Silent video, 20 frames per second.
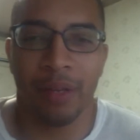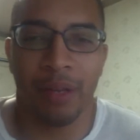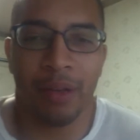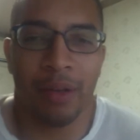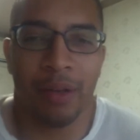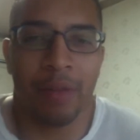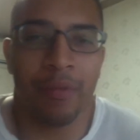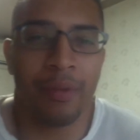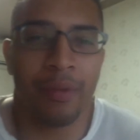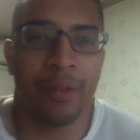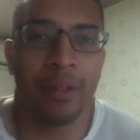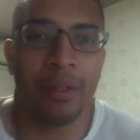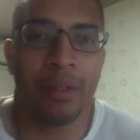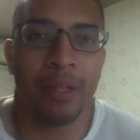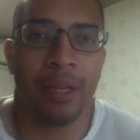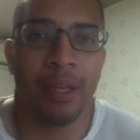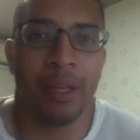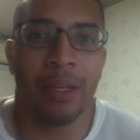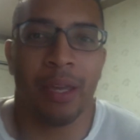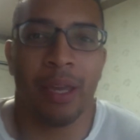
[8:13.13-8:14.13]
really
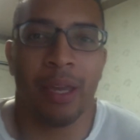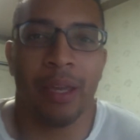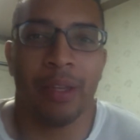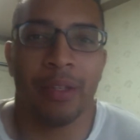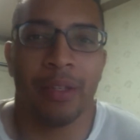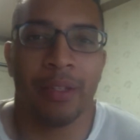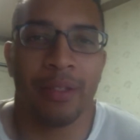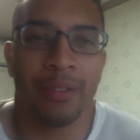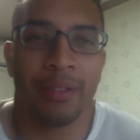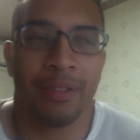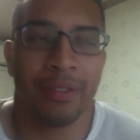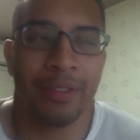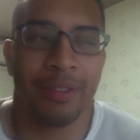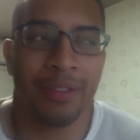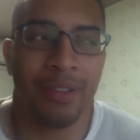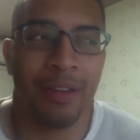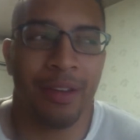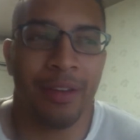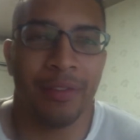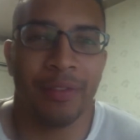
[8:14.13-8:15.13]
like Asian
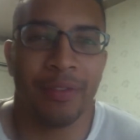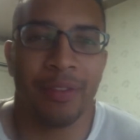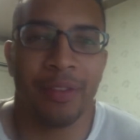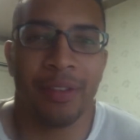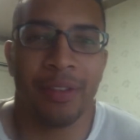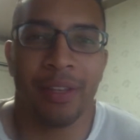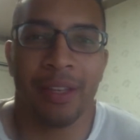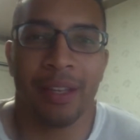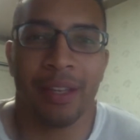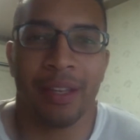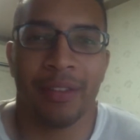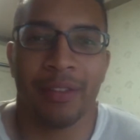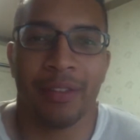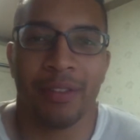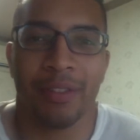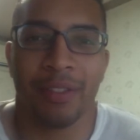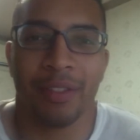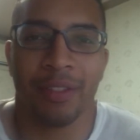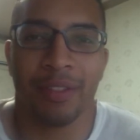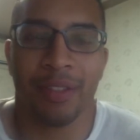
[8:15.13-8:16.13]
stuff, so like I
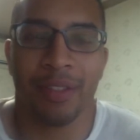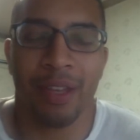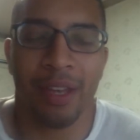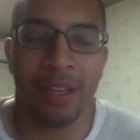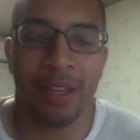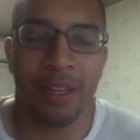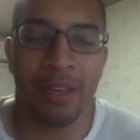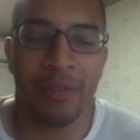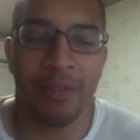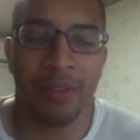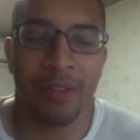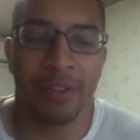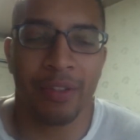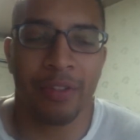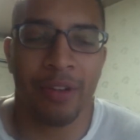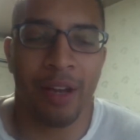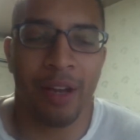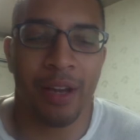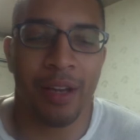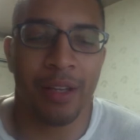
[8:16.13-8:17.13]
just thought I'd give it a
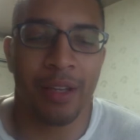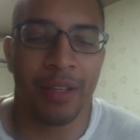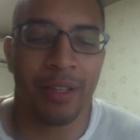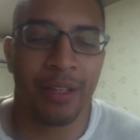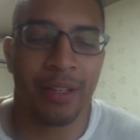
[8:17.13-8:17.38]
try.